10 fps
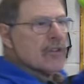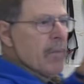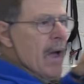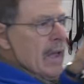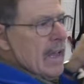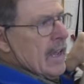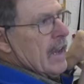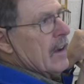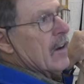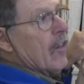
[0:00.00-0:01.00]
the back
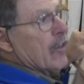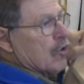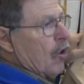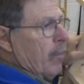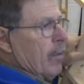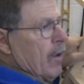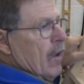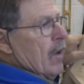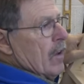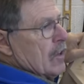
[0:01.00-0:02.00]
here at the top,
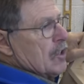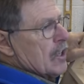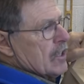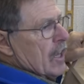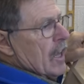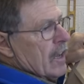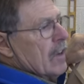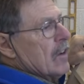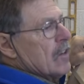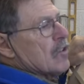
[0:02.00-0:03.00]
just
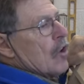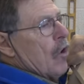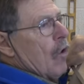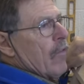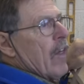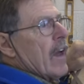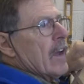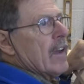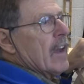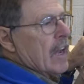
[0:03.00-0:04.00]
there to lock
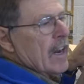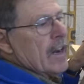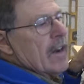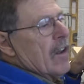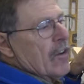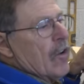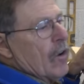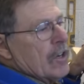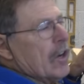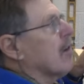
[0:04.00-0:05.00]
back in
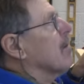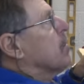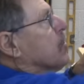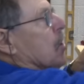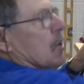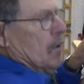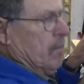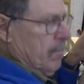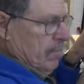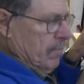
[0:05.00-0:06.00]
90-degree position.
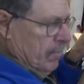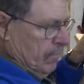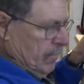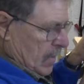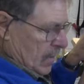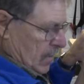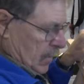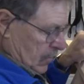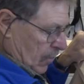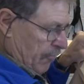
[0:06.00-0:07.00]

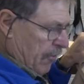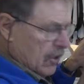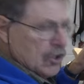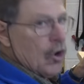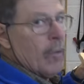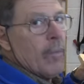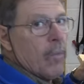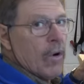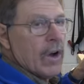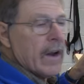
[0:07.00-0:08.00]
So first job,
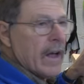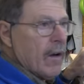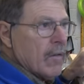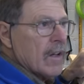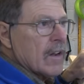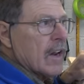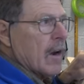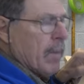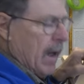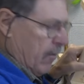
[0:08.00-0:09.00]
we'll cut out a
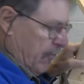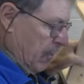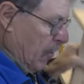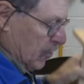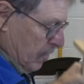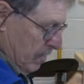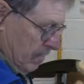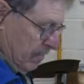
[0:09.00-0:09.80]
little pattern for the bottom.